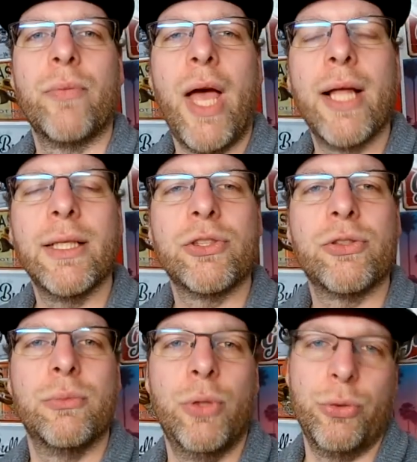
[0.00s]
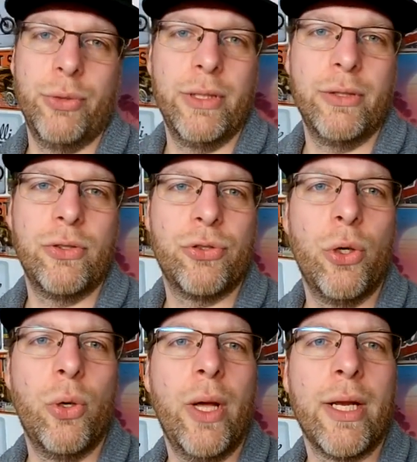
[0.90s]
LS motor in it.
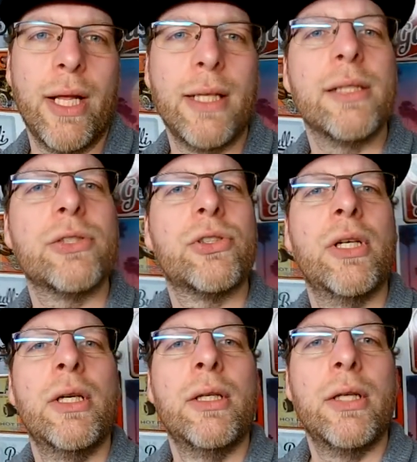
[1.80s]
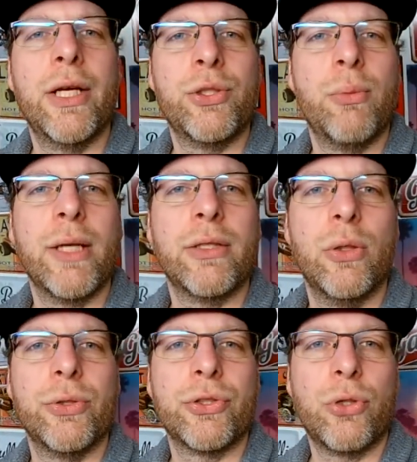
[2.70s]
So an LS, as you might
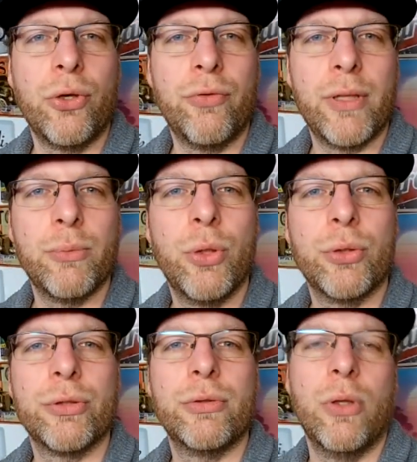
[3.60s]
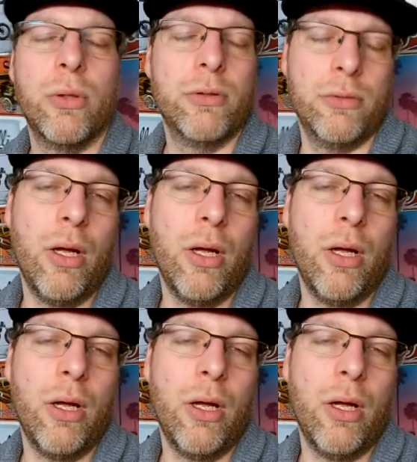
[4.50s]
know, is a Corvette motor, or